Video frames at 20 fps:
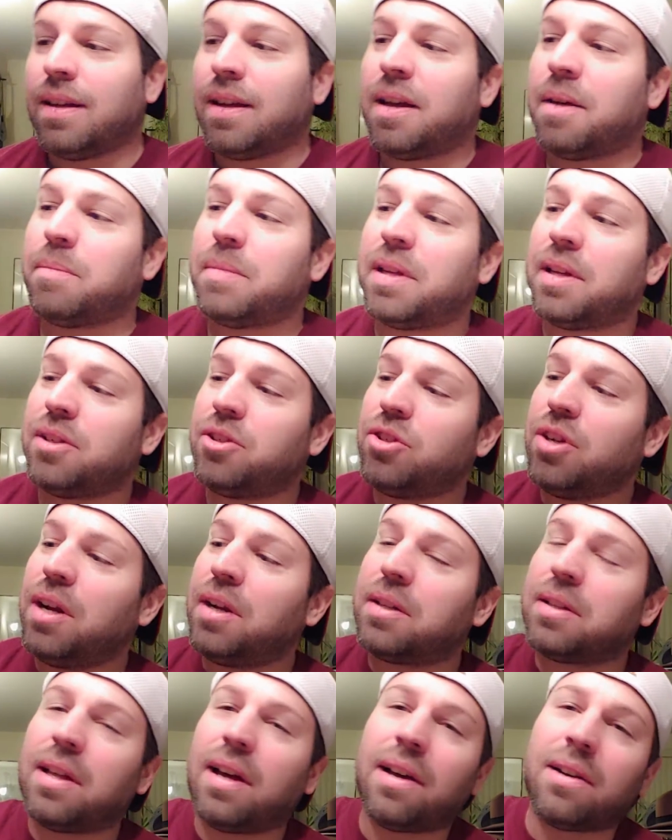I mean, I tried
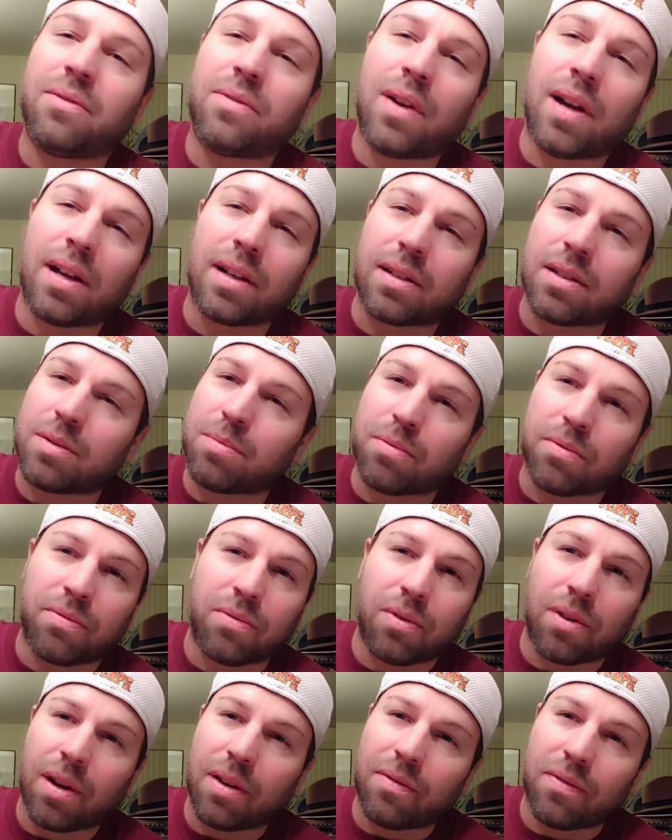a lot of vodkas
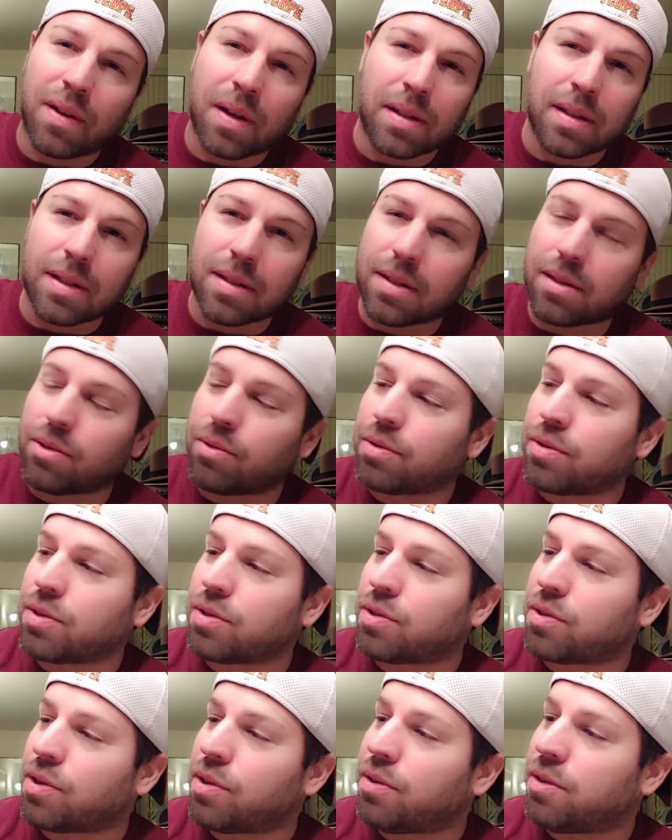before I found this
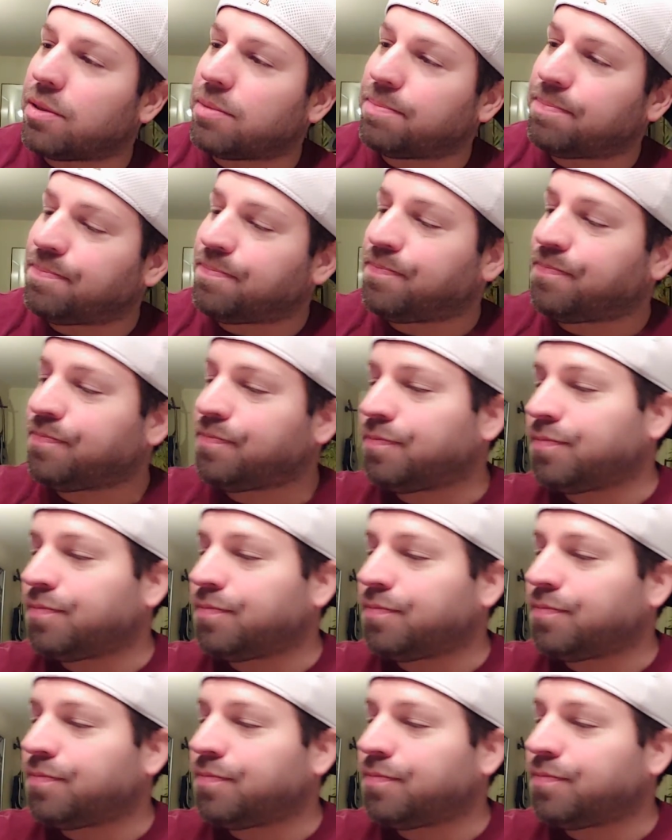Luxasoa.